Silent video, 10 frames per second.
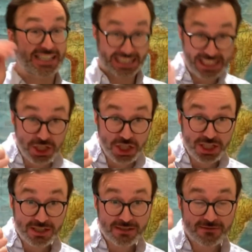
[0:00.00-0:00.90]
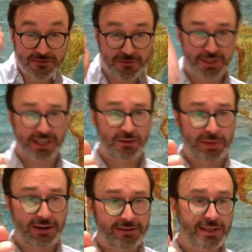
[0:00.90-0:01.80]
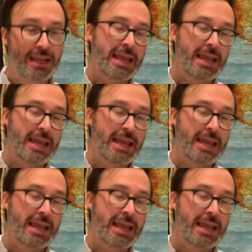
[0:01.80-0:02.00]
each for single pairs.